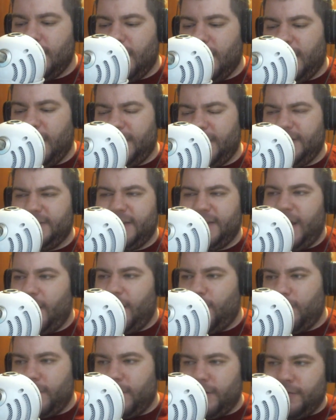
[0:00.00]
on the
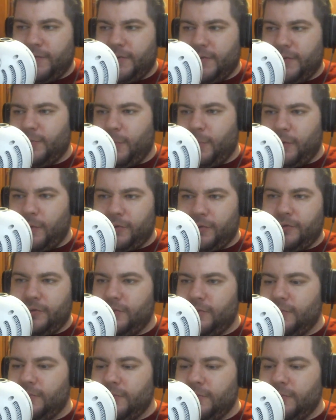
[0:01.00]
entirety of esports